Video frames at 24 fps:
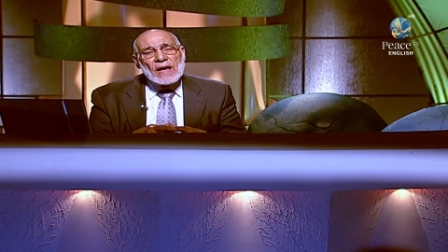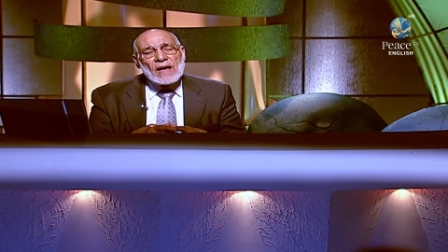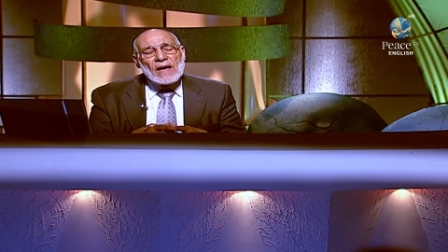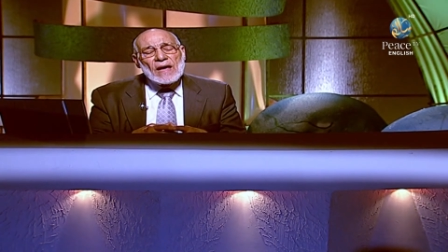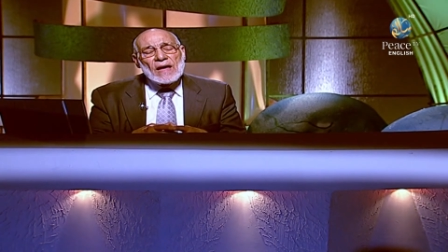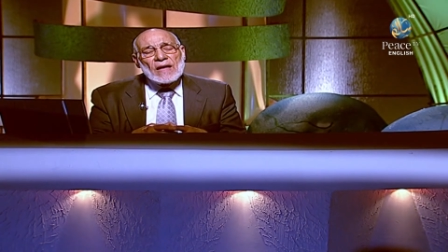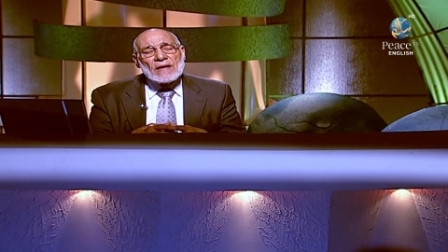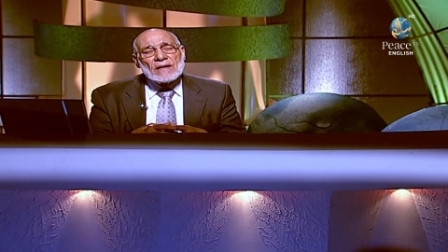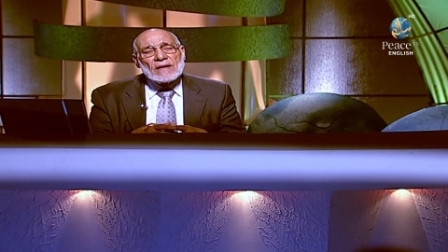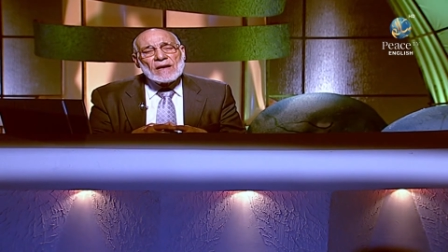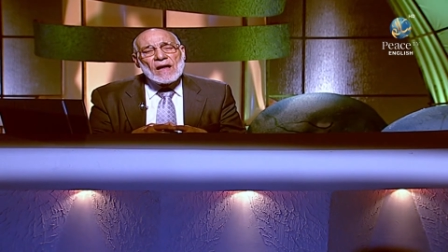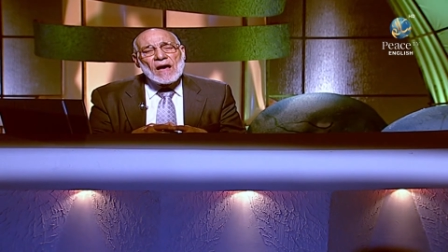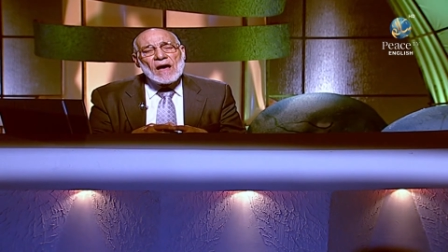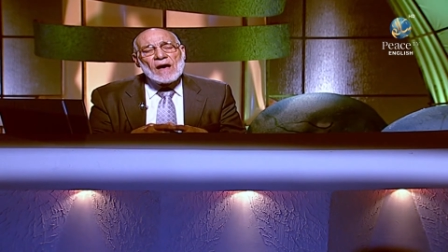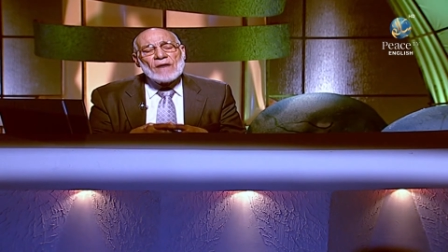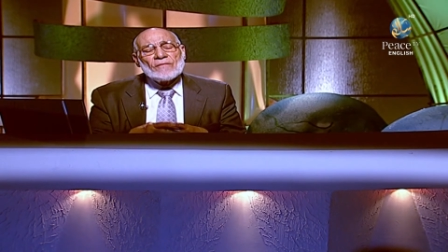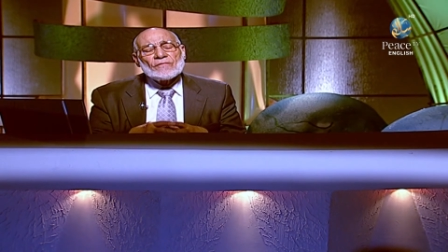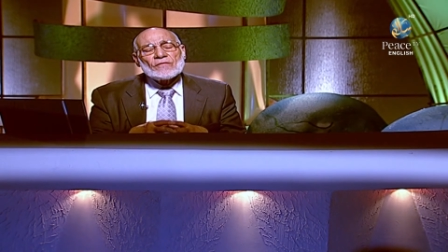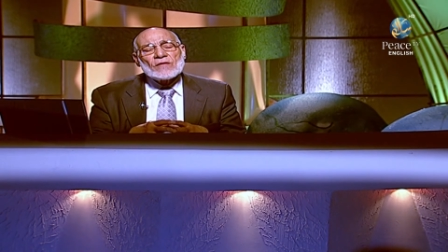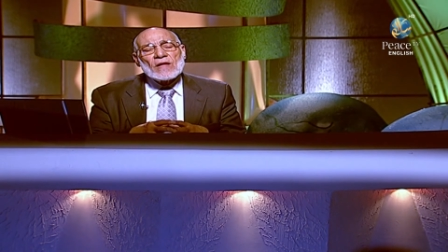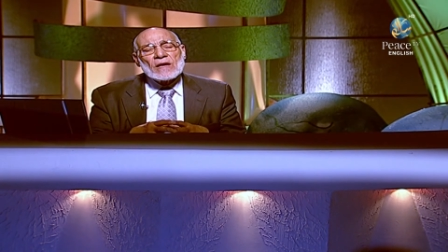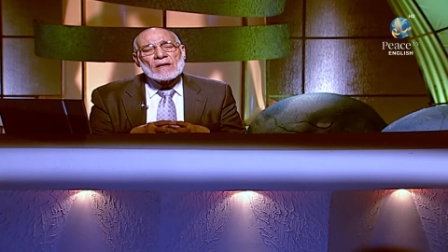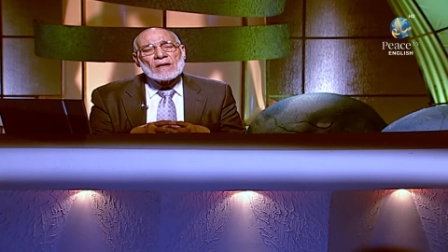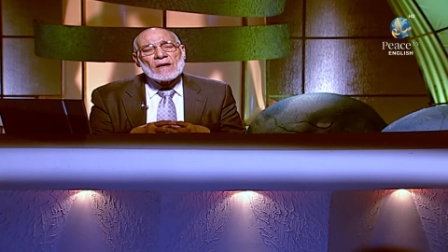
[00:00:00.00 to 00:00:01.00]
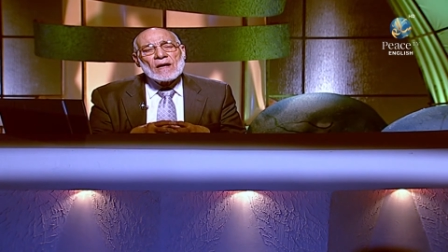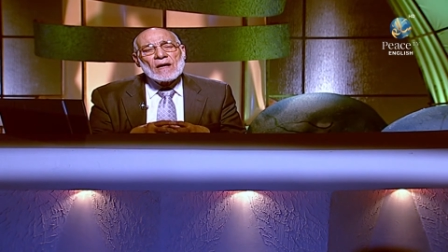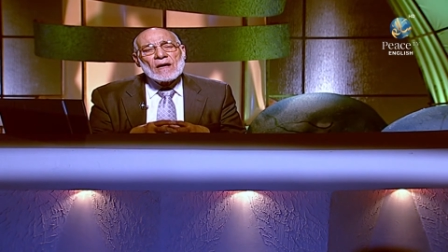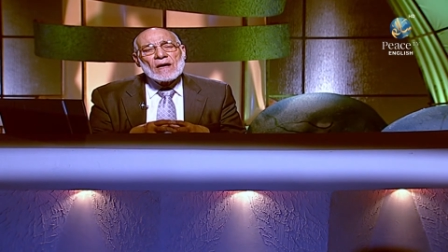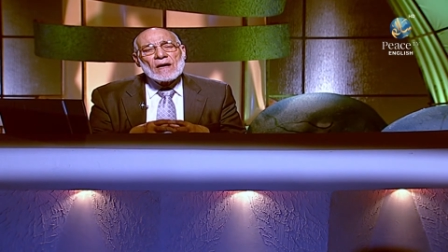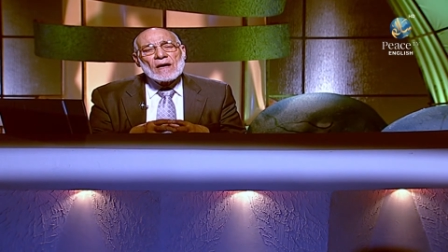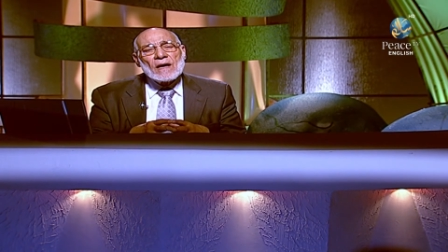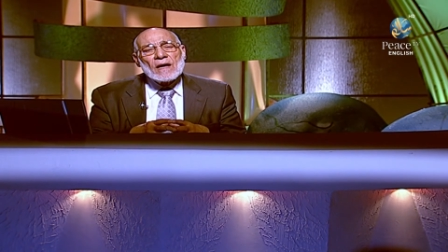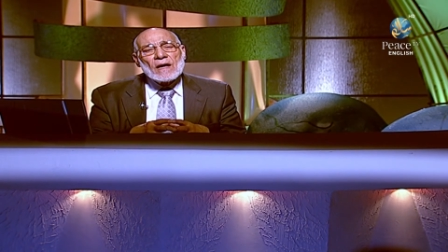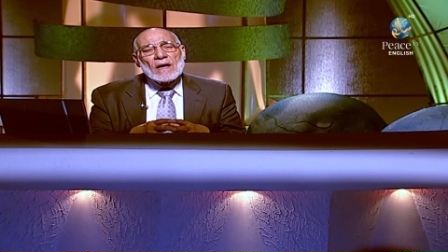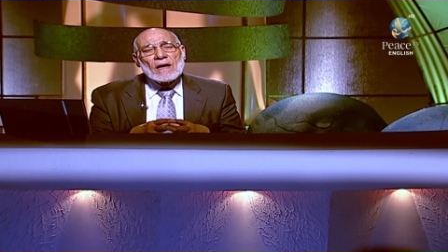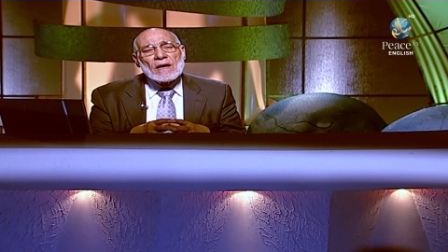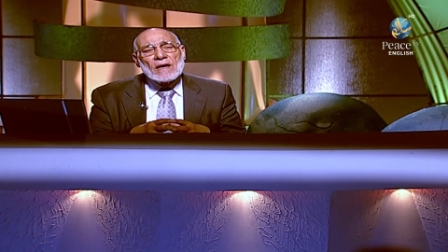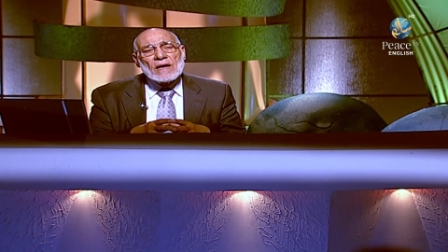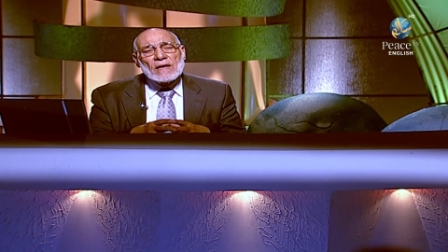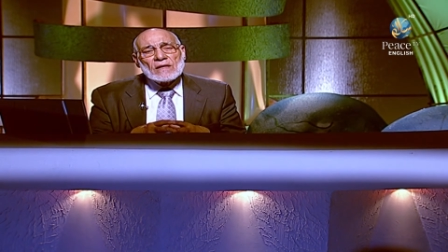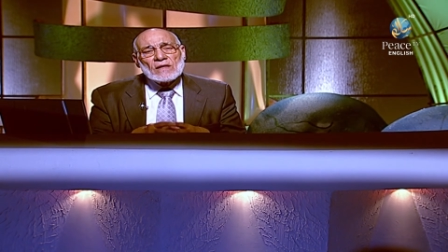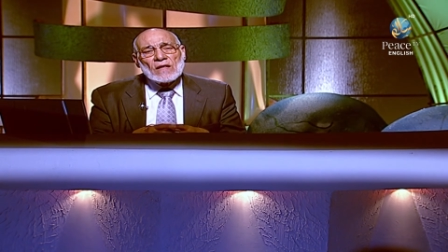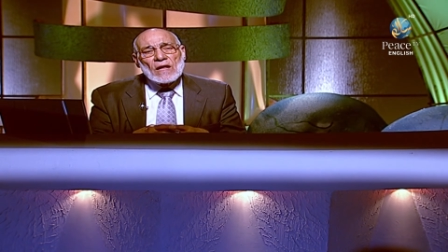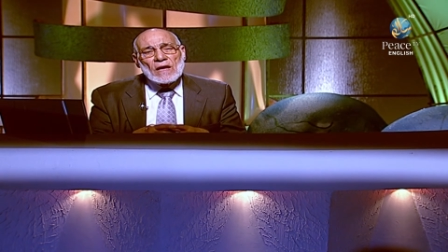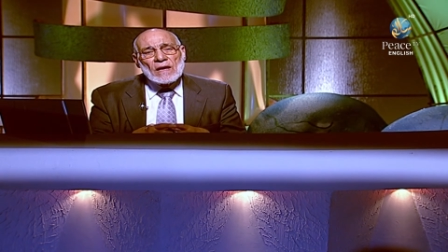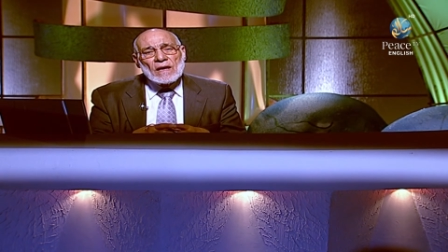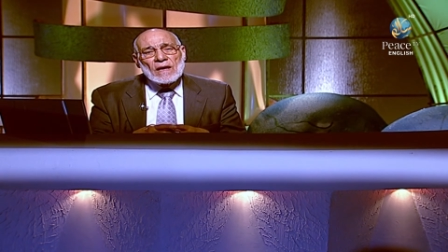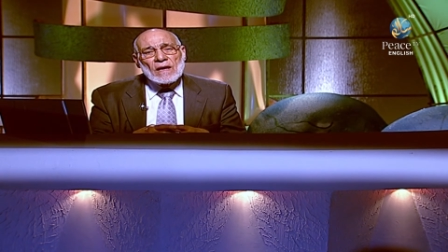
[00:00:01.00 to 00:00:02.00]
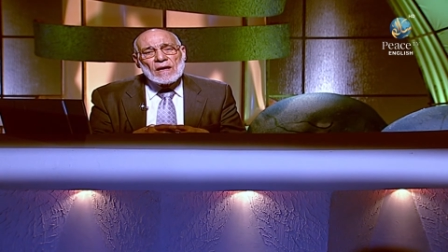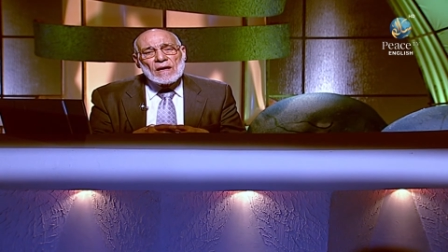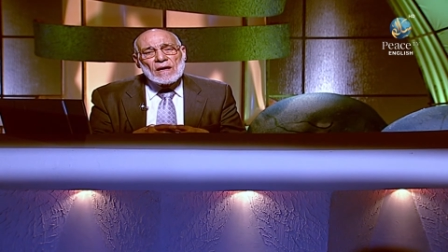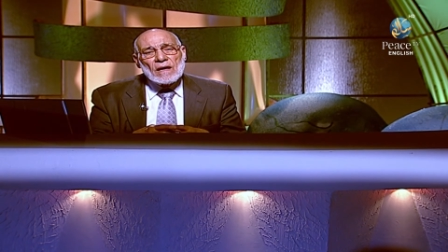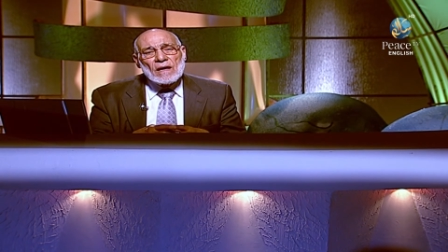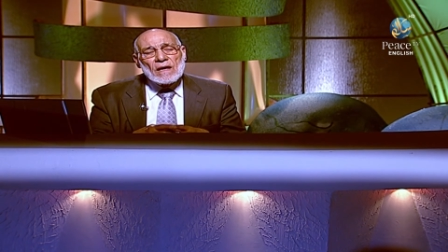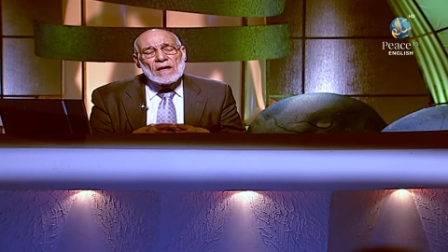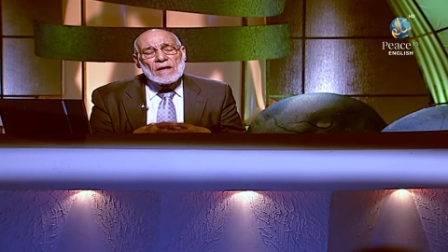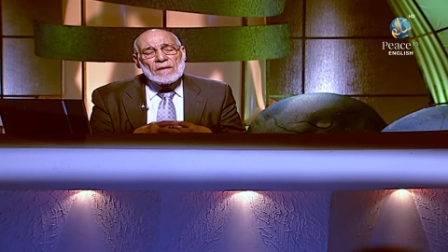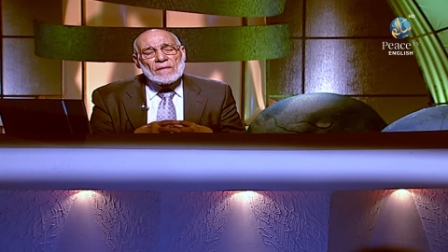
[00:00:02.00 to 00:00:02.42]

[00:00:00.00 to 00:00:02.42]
And after uh, getting uh,